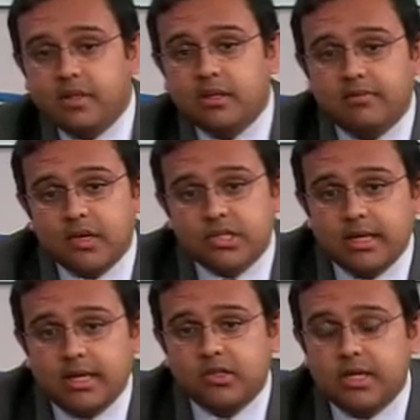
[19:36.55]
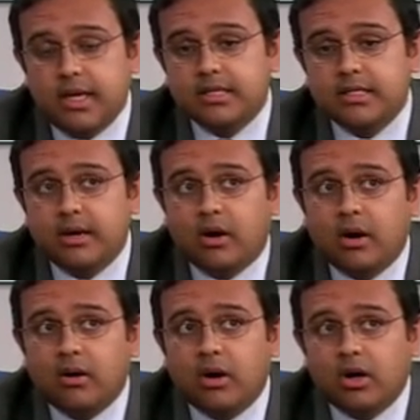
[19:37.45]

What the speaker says: The first thing I'll say is that our